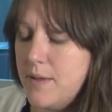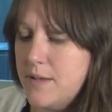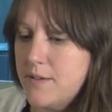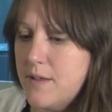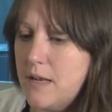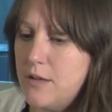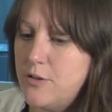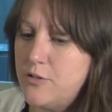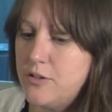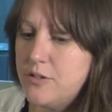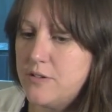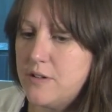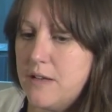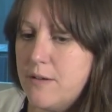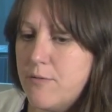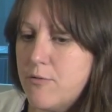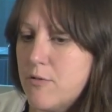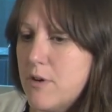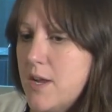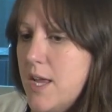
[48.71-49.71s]
intelligent
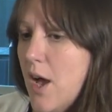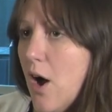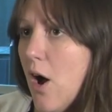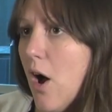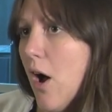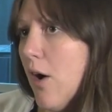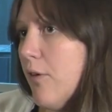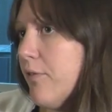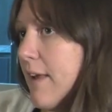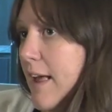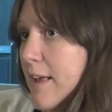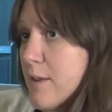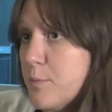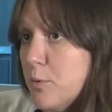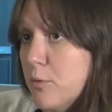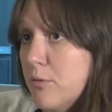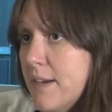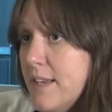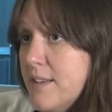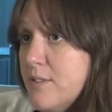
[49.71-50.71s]
delivery are
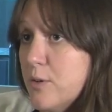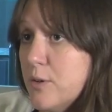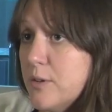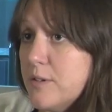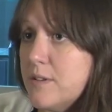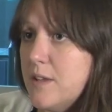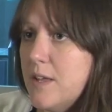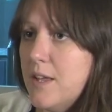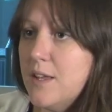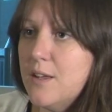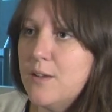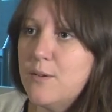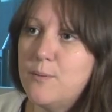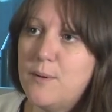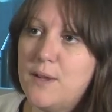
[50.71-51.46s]
flexible resourcing,